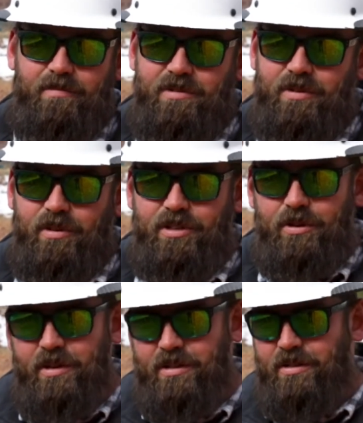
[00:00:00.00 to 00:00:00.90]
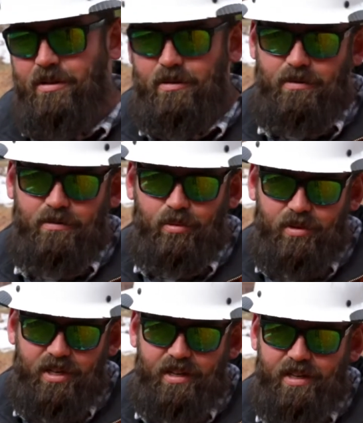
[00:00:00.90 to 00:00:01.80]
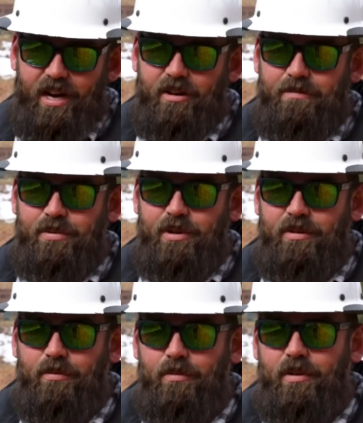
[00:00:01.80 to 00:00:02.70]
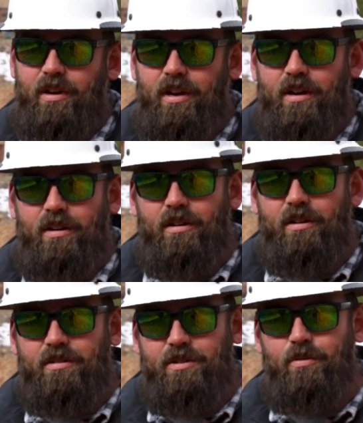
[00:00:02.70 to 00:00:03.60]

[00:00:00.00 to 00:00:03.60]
So in doing so, we'll dig down and put or do